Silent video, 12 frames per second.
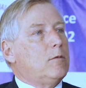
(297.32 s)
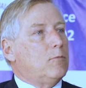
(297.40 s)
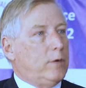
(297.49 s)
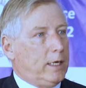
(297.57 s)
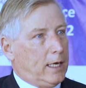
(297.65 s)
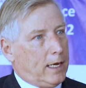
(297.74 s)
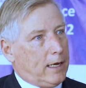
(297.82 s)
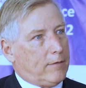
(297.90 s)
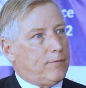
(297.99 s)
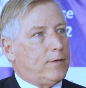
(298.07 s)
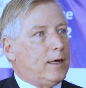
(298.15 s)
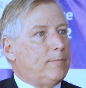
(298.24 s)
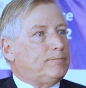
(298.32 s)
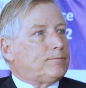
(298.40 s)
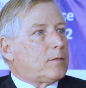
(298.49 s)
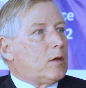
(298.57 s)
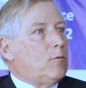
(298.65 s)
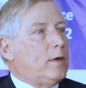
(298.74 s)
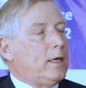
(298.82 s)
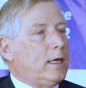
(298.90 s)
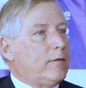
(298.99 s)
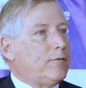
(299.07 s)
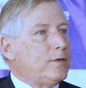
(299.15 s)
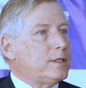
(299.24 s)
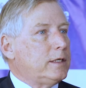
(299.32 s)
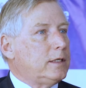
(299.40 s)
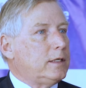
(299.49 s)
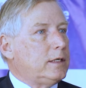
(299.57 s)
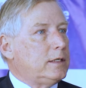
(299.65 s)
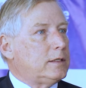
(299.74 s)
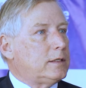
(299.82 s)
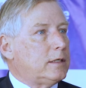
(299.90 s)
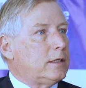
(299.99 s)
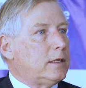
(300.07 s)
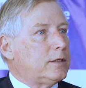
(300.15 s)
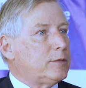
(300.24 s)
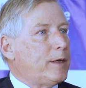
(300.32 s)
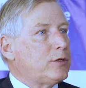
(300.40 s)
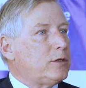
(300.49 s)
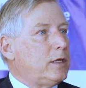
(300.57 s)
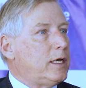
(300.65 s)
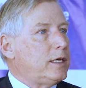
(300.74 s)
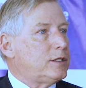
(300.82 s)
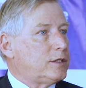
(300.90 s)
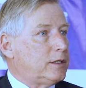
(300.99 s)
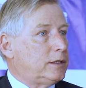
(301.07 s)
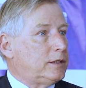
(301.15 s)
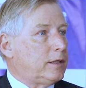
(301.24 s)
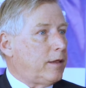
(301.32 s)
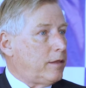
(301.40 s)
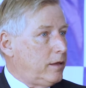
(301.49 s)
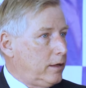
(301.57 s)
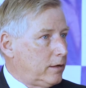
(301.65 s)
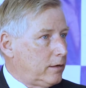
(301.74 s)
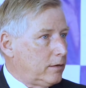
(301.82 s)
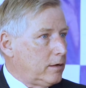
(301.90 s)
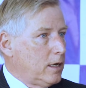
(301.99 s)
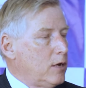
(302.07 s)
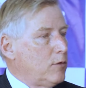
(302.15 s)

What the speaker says: We have facilities that are specialized, such as a theater,